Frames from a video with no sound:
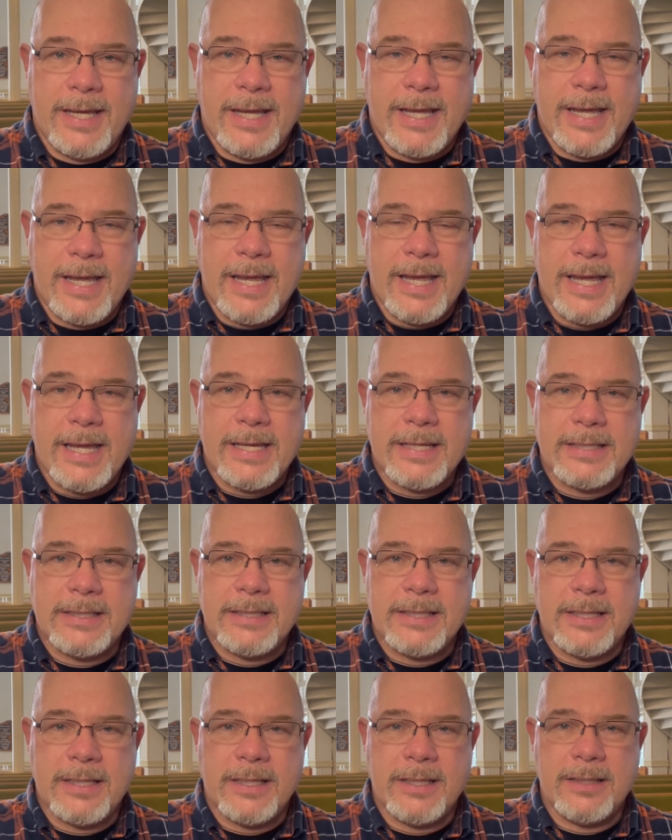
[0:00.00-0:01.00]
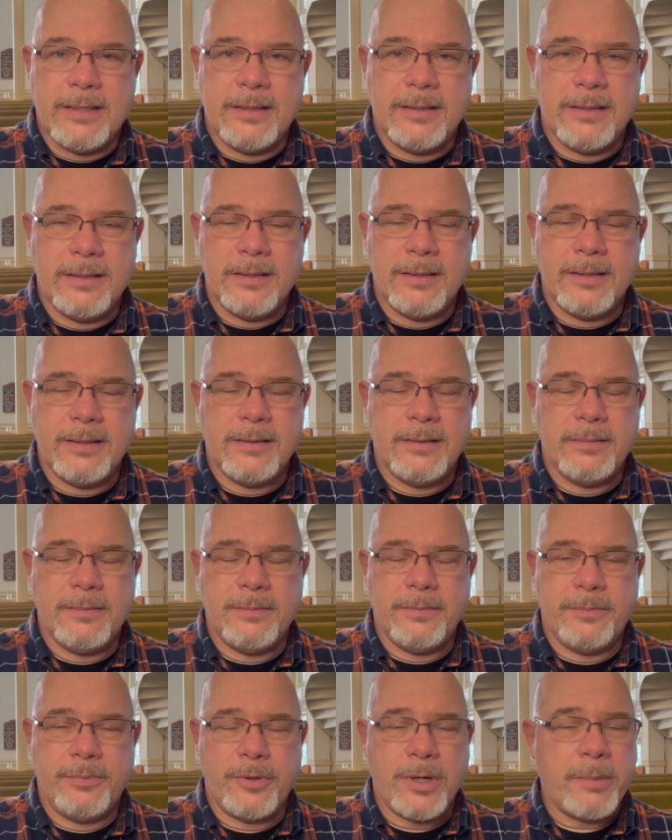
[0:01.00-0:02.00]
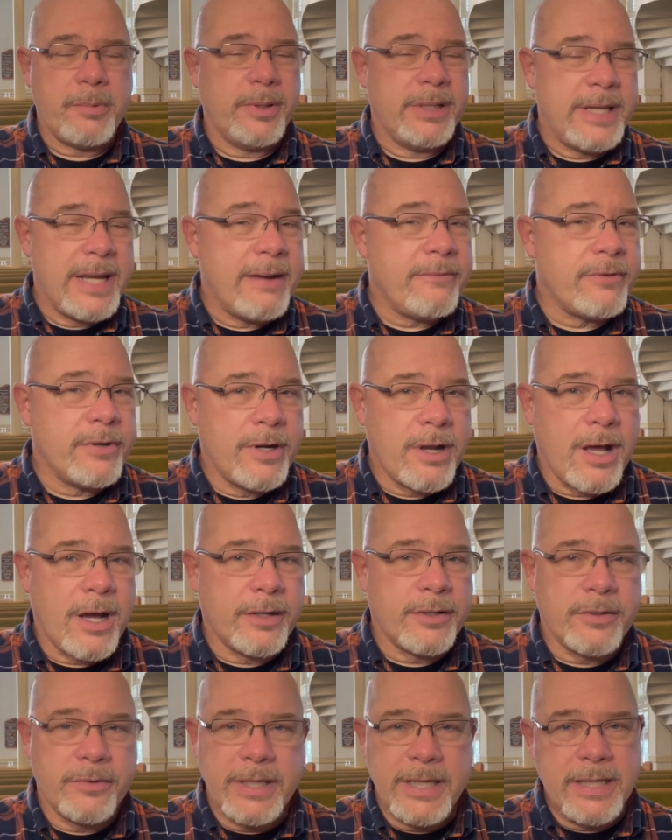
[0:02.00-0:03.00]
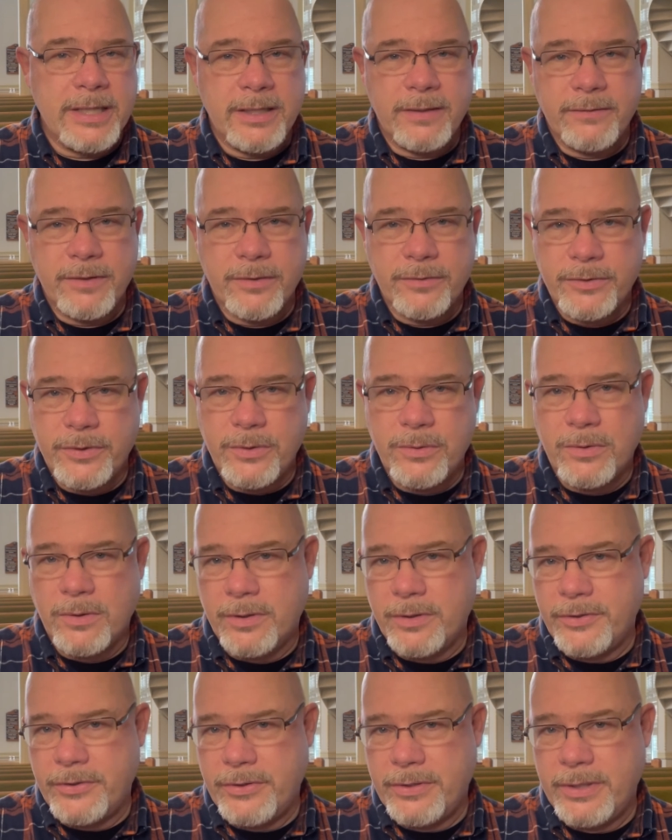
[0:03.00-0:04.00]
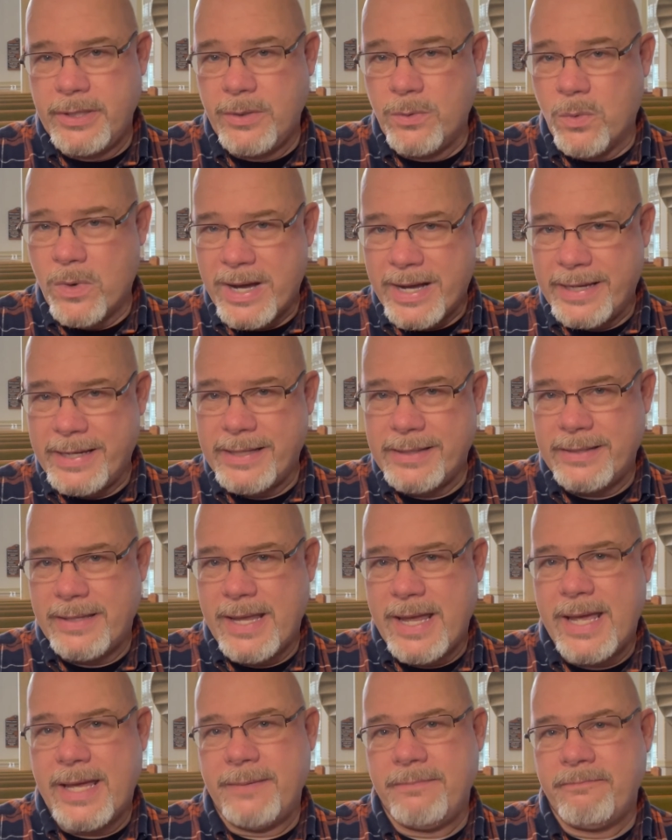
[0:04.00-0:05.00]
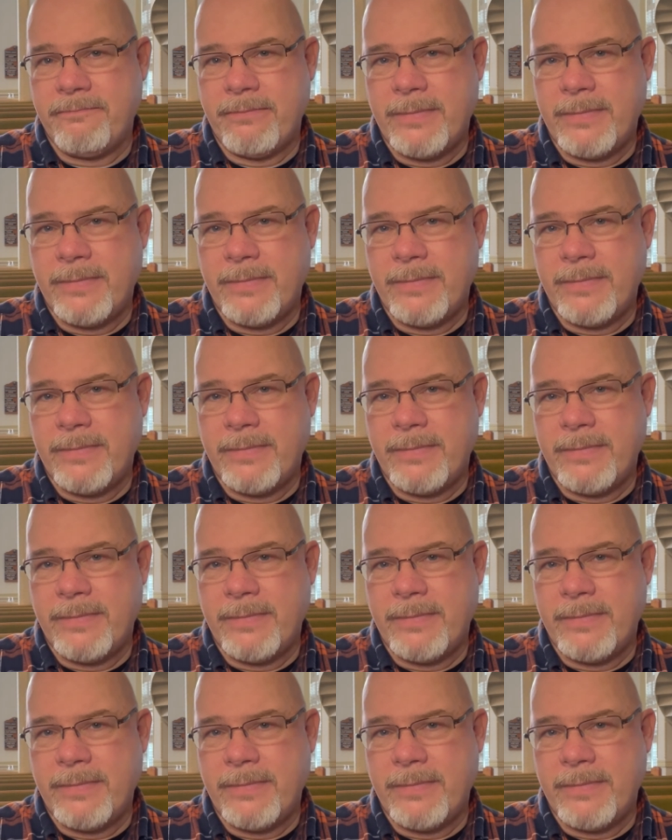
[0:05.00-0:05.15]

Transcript: has probably never knocked on any of those doors. And why is that?